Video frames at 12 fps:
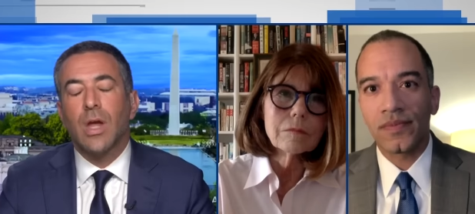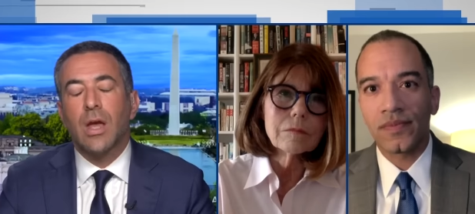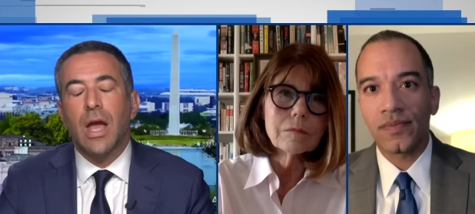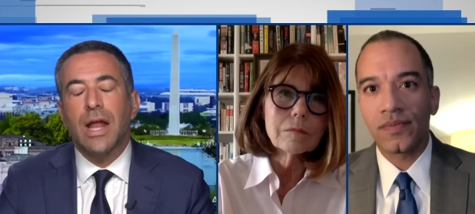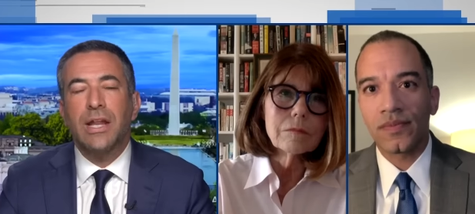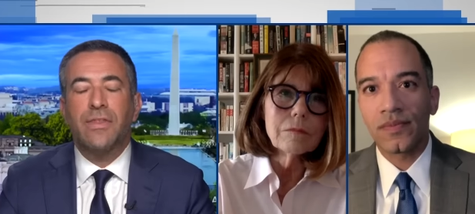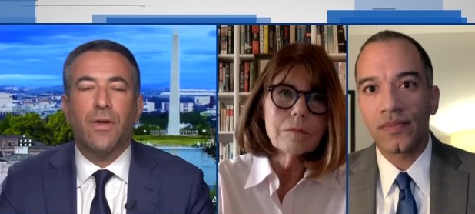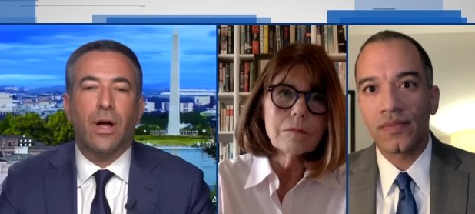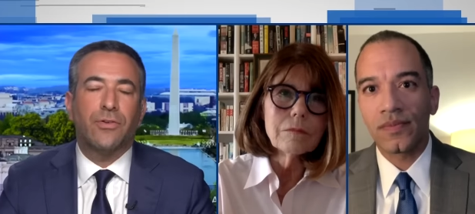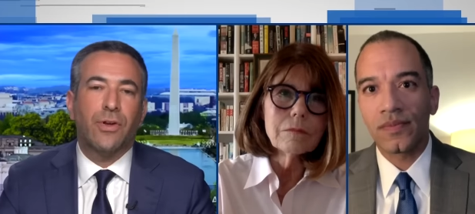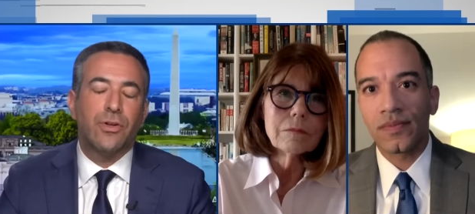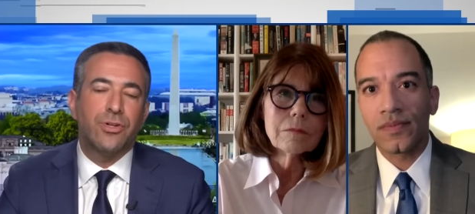Speaker 1: Any
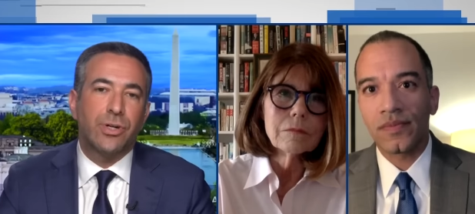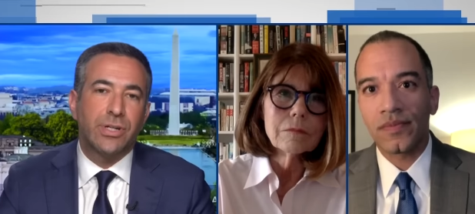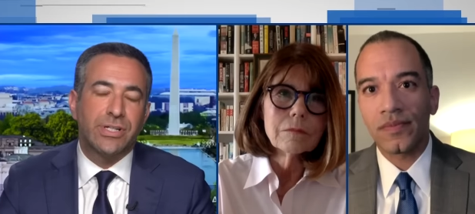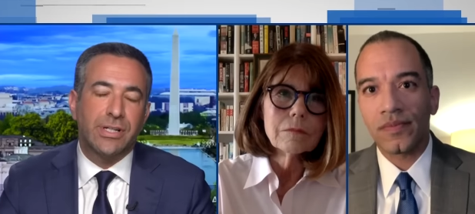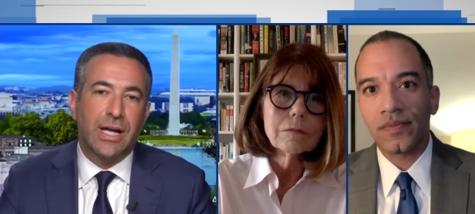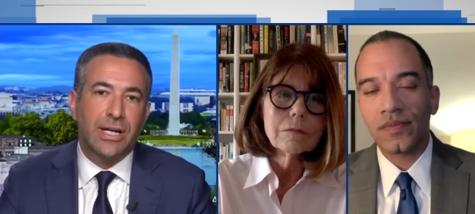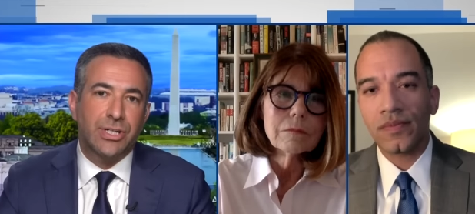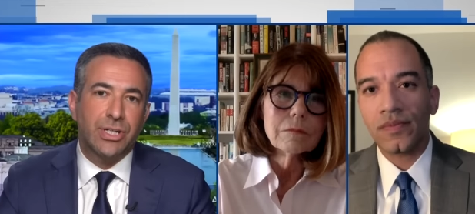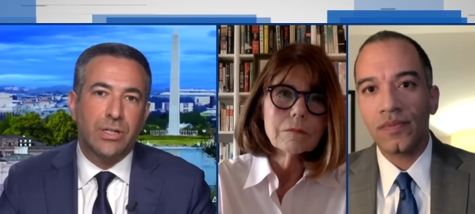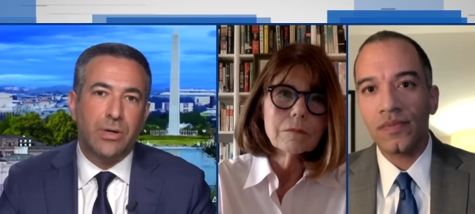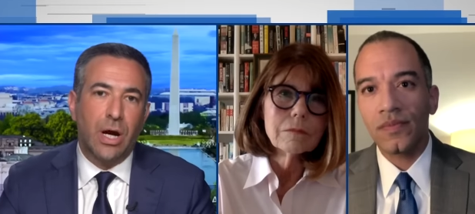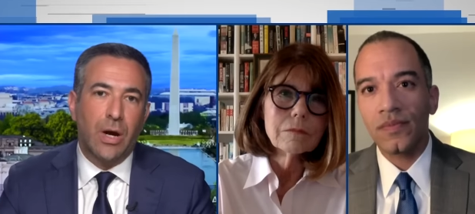thoughts on the jury
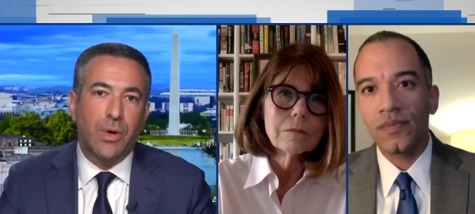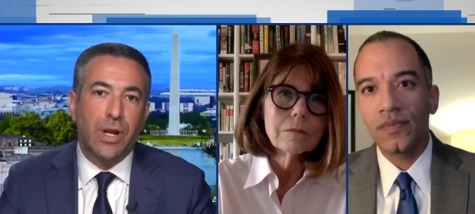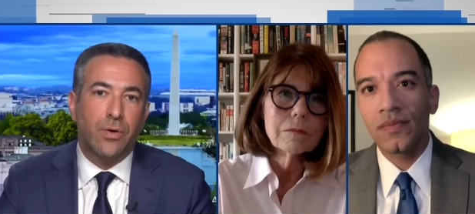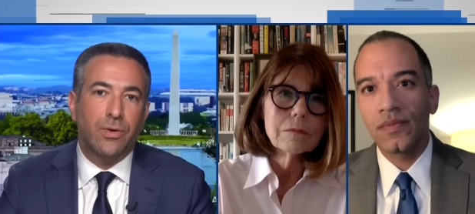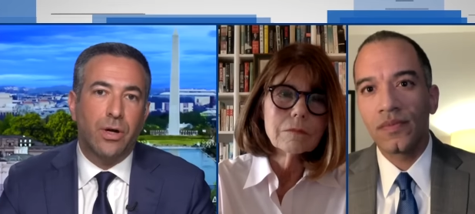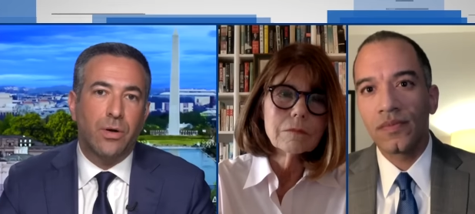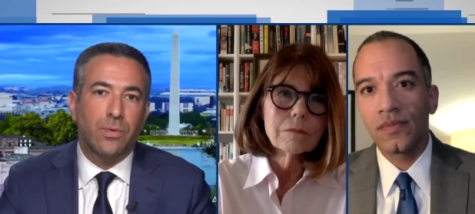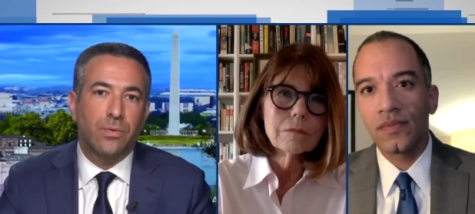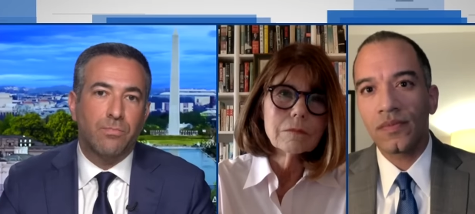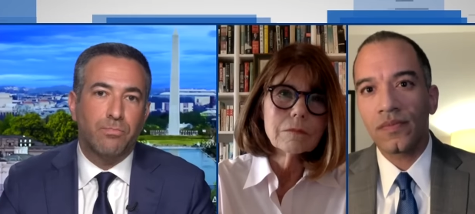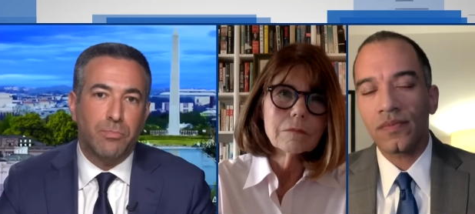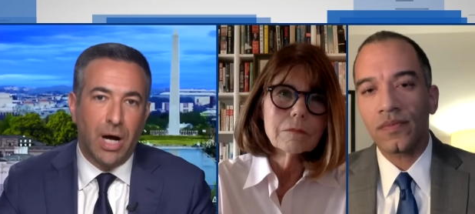selection? Uh, we don't know
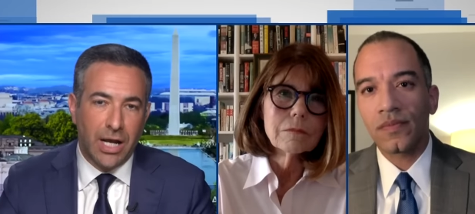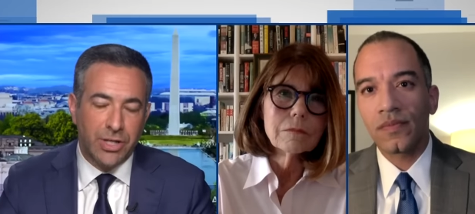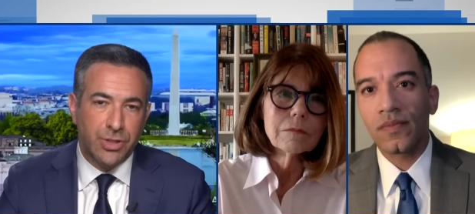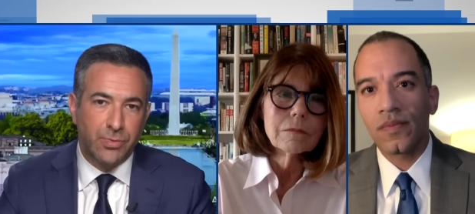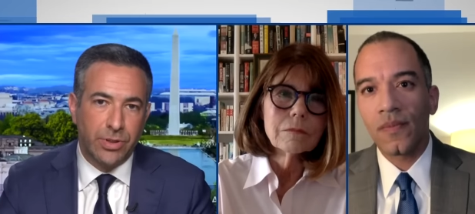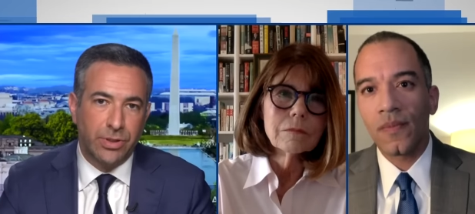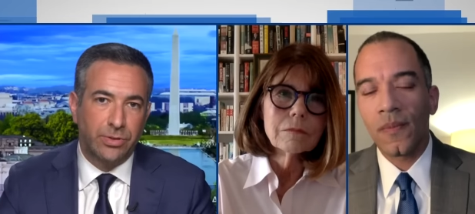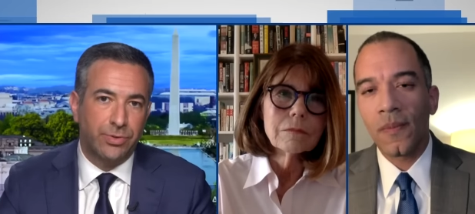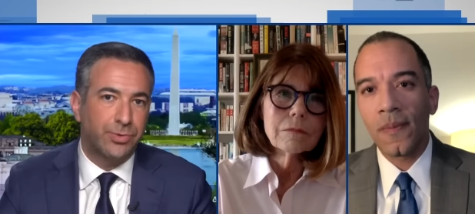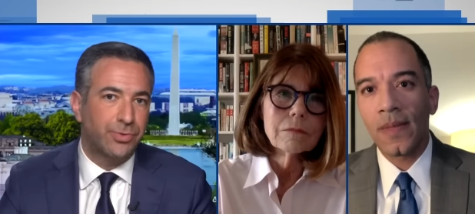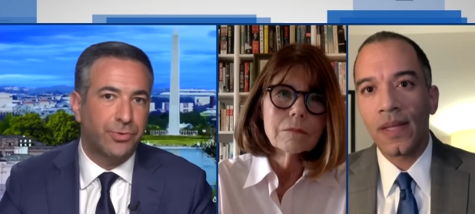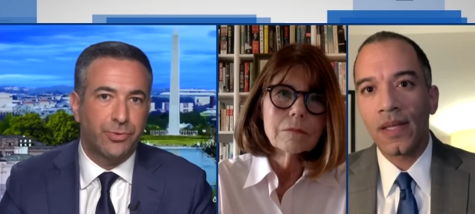much. We
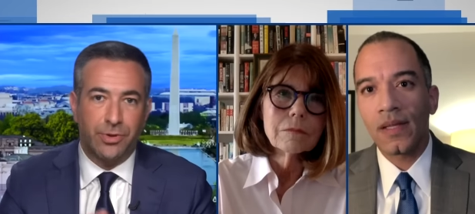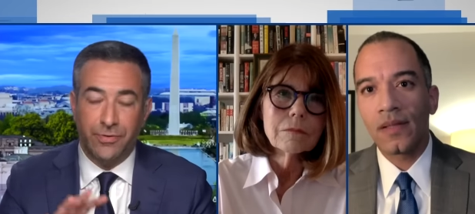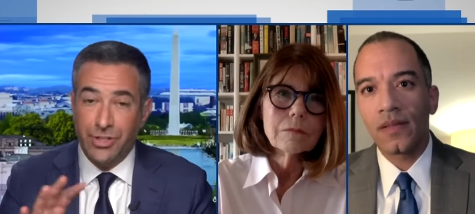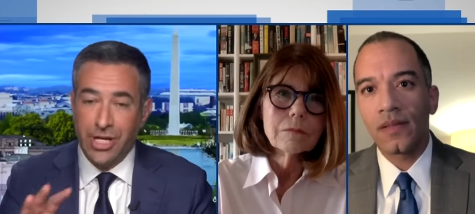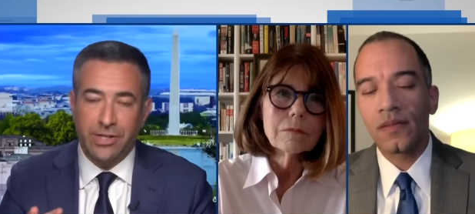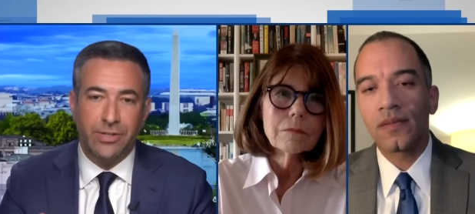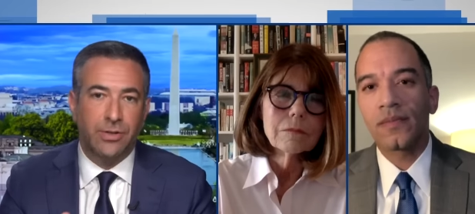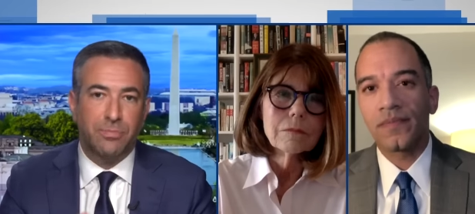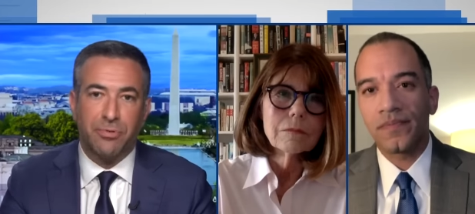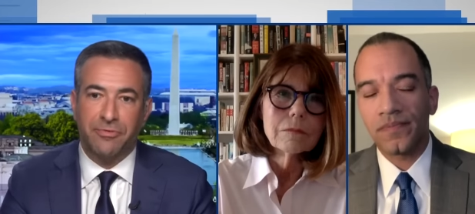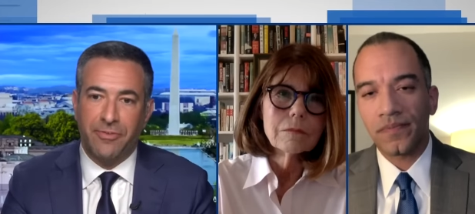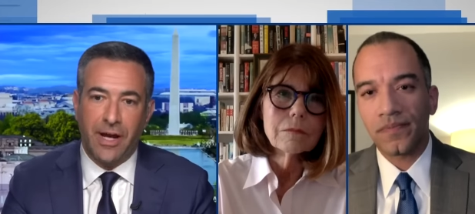knew sort of gender and
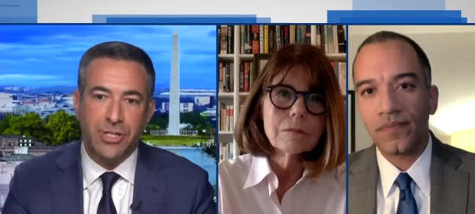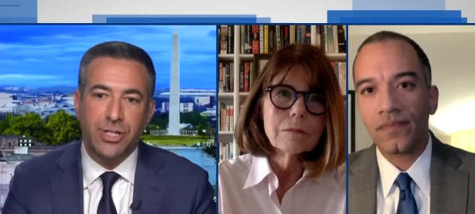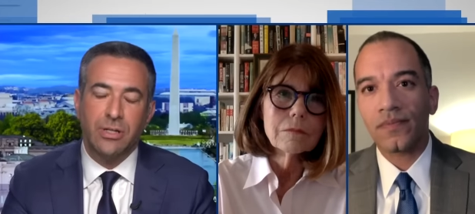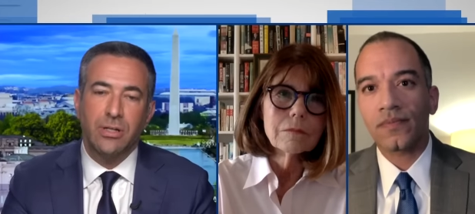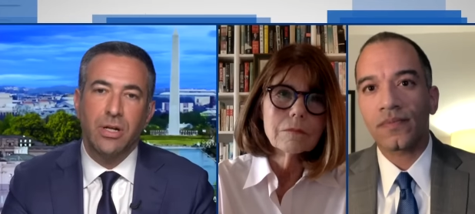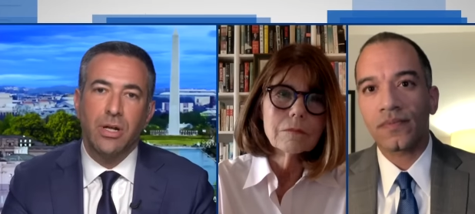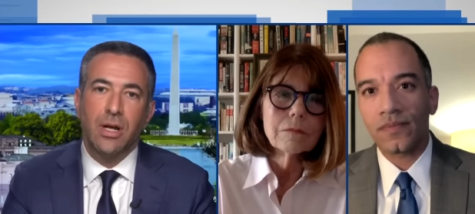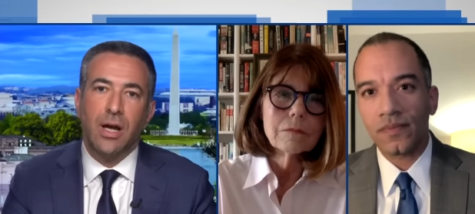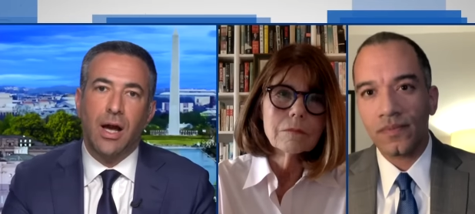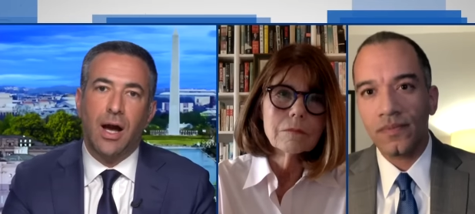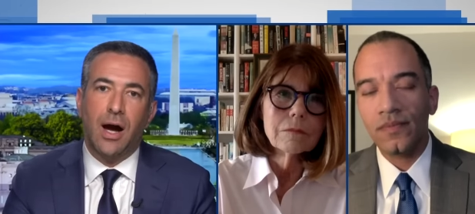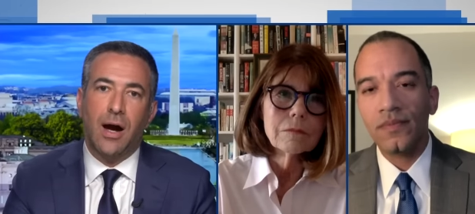profession,
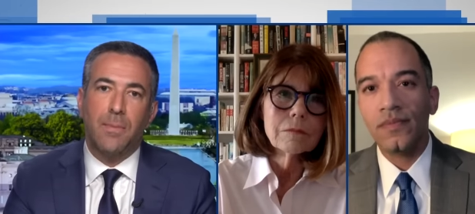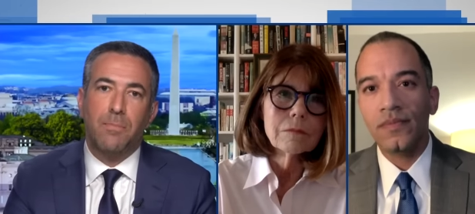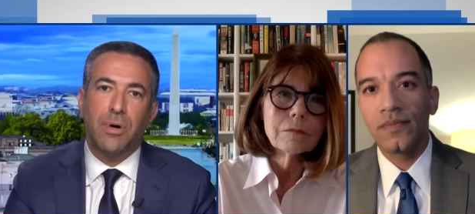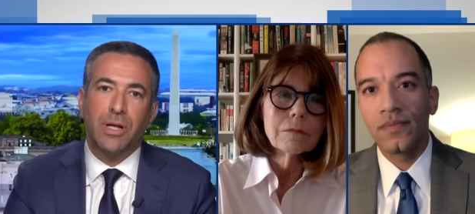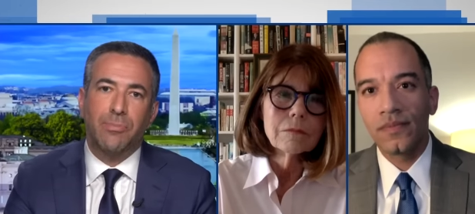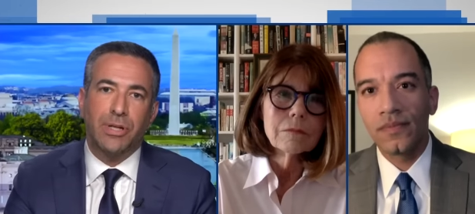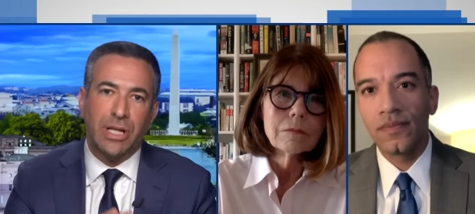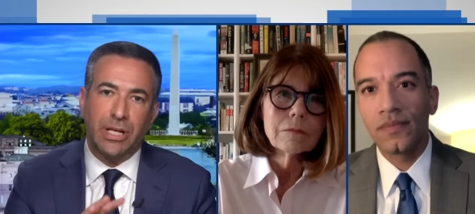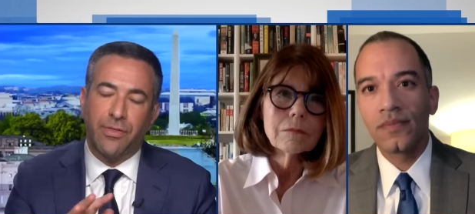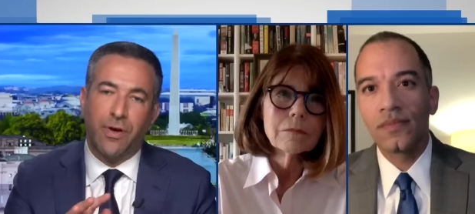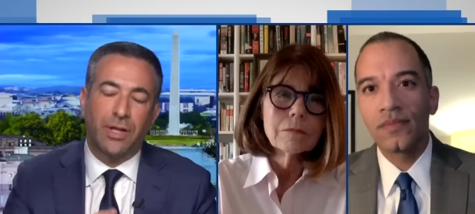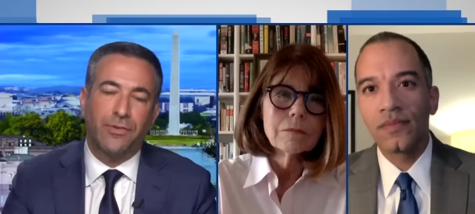um, but but any
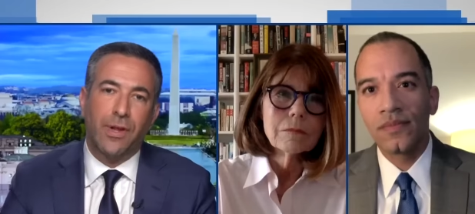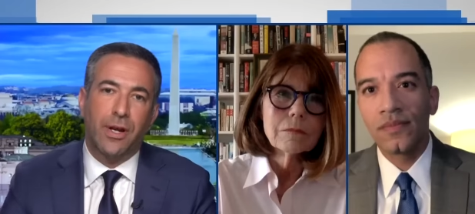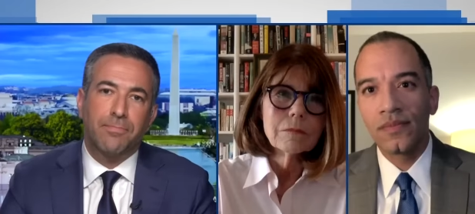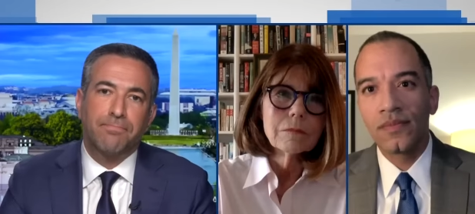thoughts there?